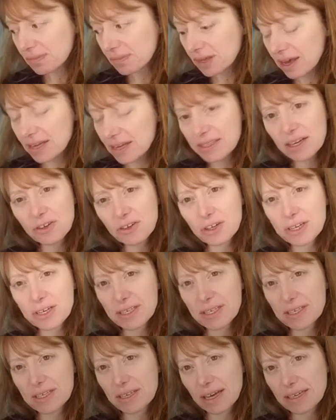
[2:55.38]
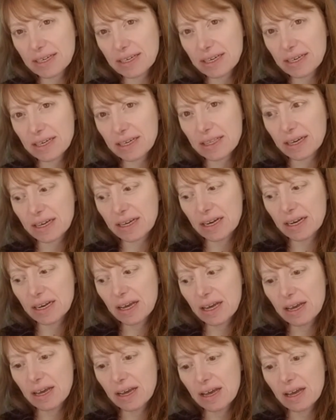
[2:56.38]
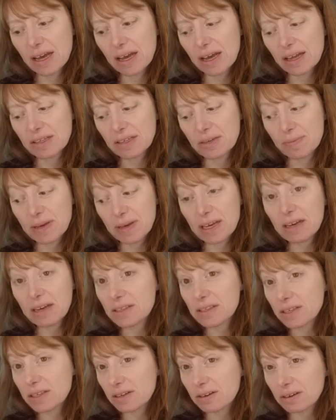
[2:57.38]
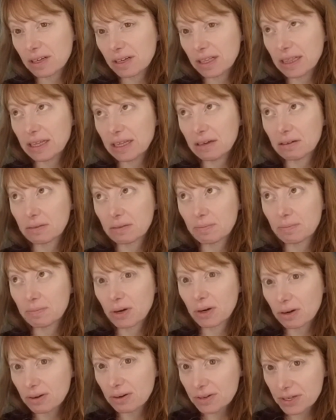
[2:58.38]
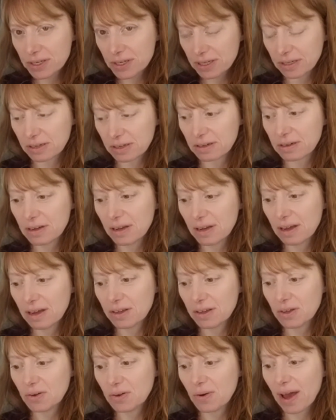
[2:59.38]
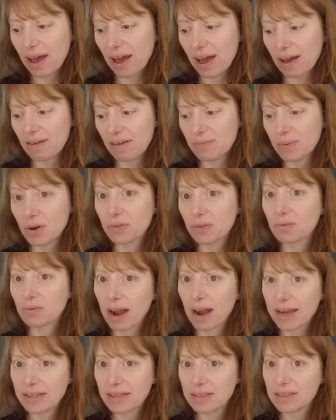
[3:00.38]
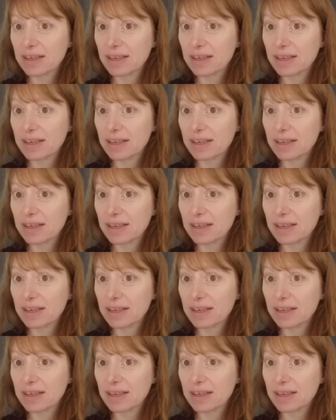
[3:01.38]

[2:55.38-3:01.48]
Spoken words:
essentially is this idea that to be considered a legal person, you have both rights